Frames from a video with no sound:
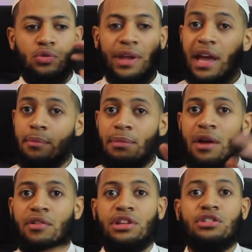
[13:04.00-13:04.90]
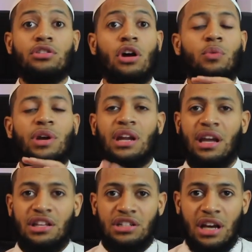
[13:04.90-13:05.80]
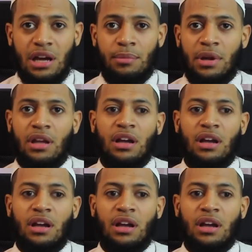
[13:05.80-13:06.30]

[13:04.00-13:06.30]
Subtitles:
get married, start wearing hijab,